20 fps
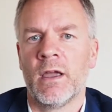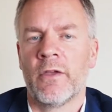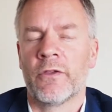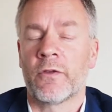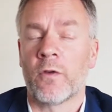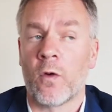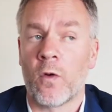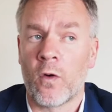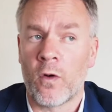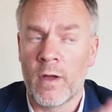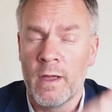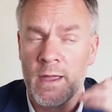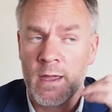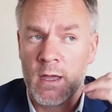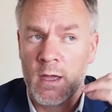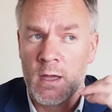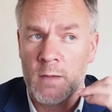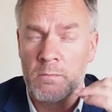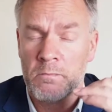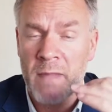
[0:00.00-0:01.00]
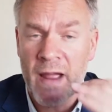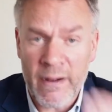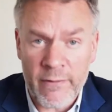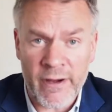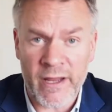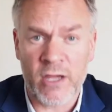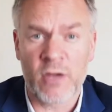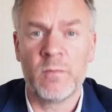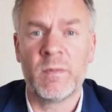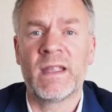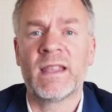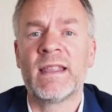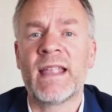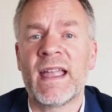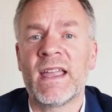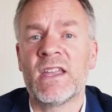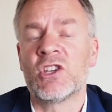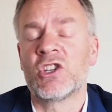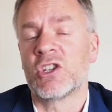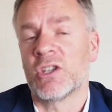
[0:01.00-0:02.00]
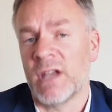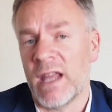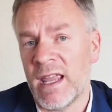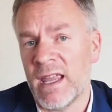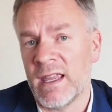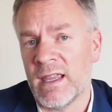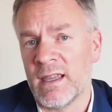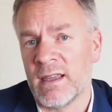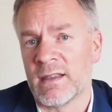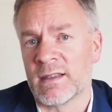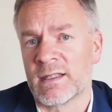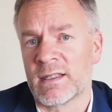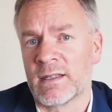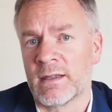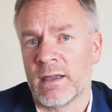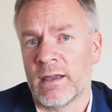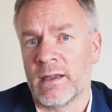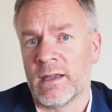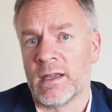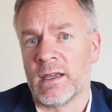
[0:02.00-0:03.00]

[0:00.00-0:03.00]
So my recommendation is